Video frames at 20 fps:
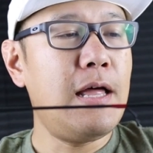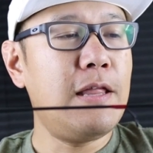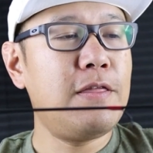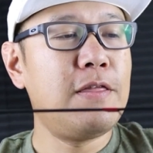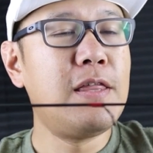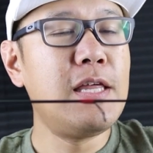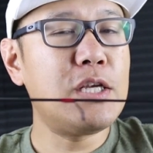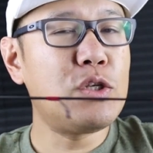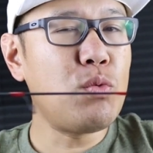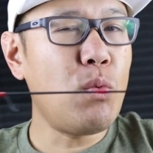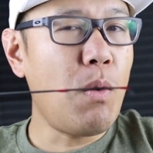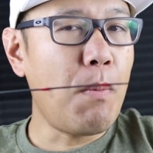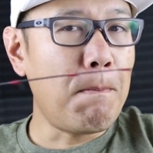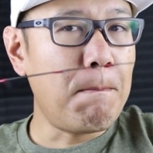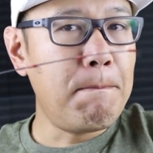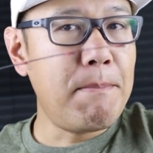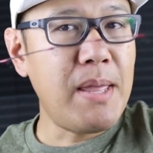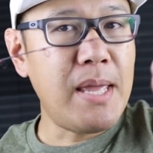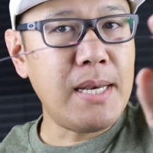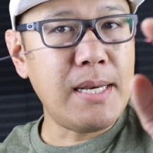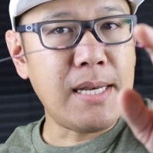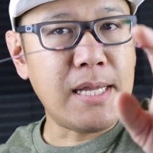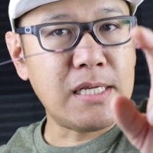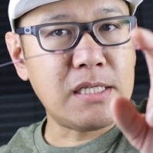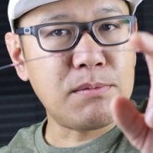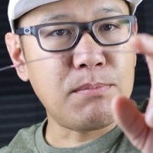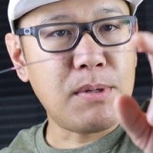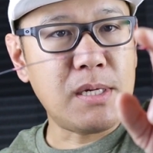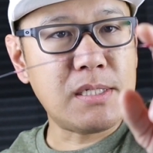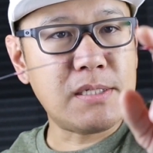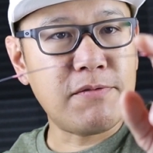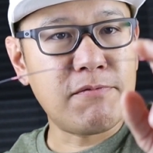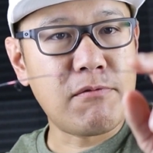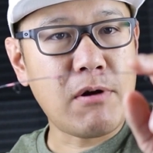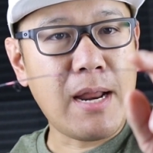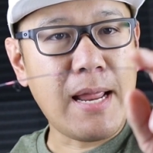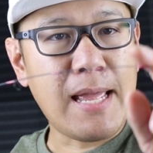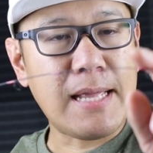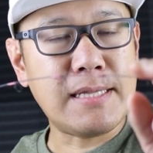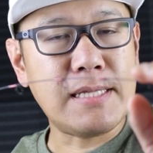this won't bend as much
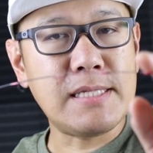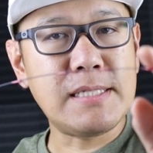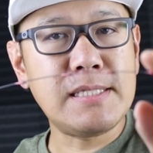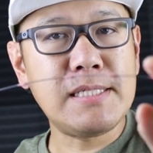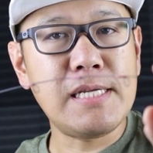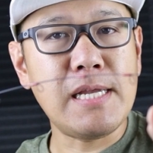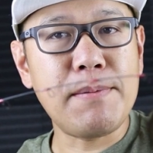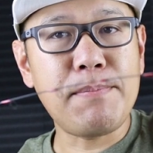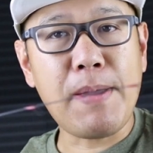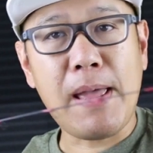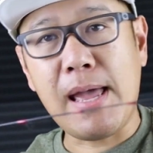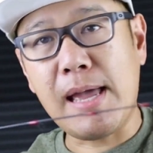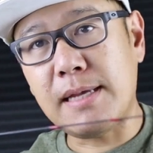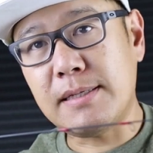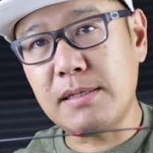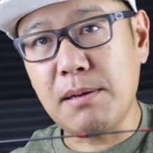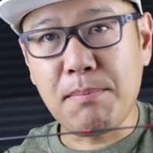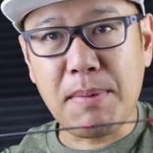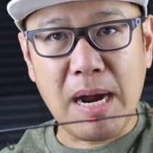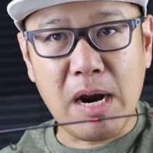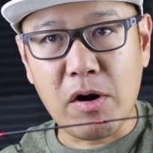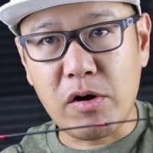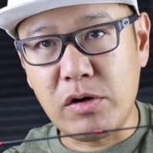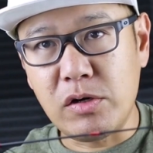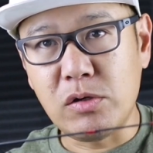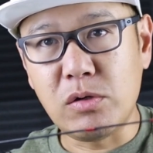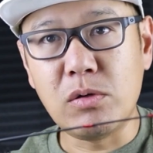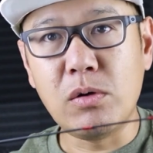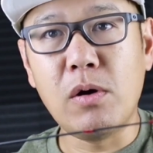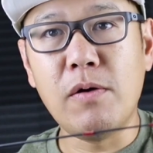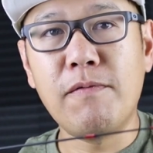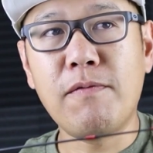right at the tip as a power noodle.